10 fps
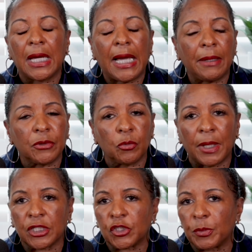I'm
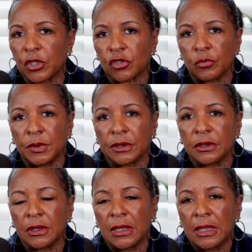nobody special,
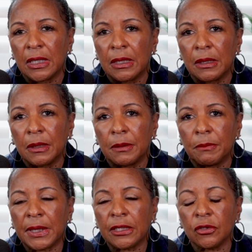but
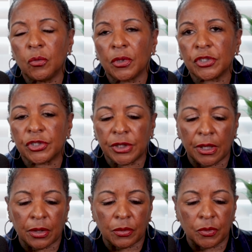I do want to
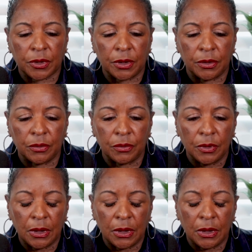share with you.